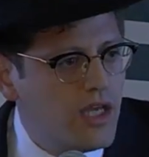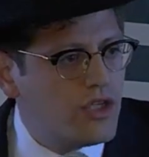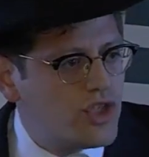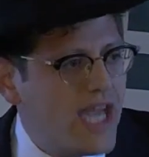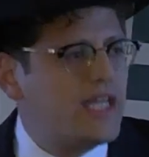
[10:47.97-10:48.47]

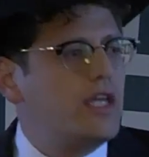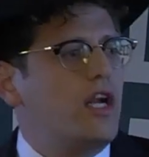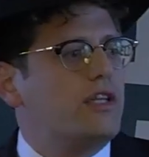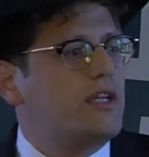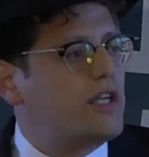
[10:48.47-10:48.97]
shechted
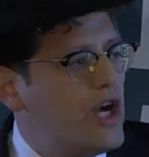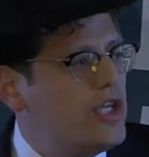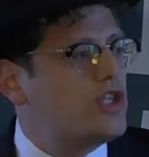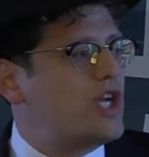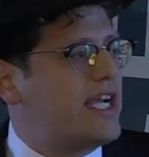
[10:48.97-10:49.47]
on the
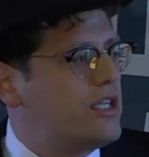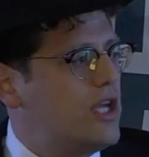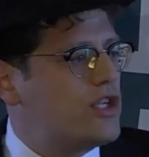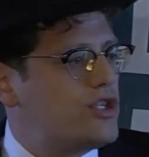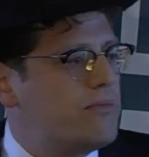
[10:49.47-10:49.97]
Kodesh
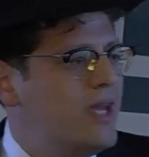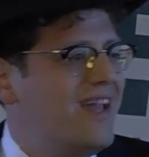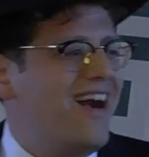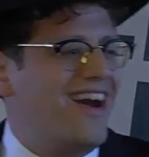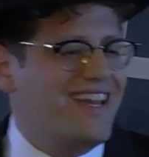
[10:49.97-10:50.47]
HaKadoshim
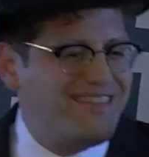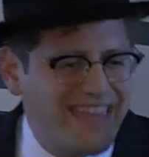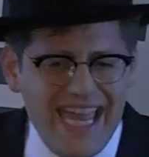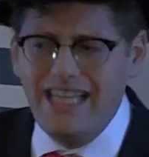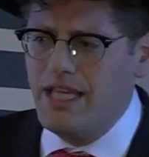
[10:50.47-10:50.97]
on a
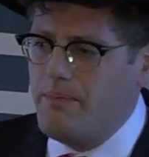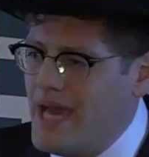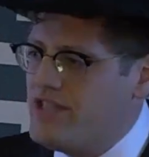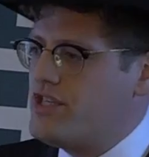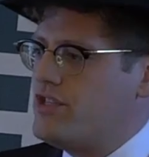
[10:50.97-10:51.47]
daily
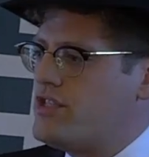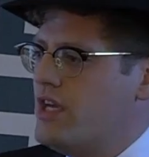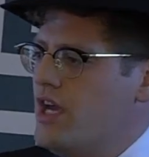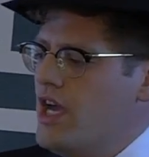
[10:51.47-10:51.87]
basis.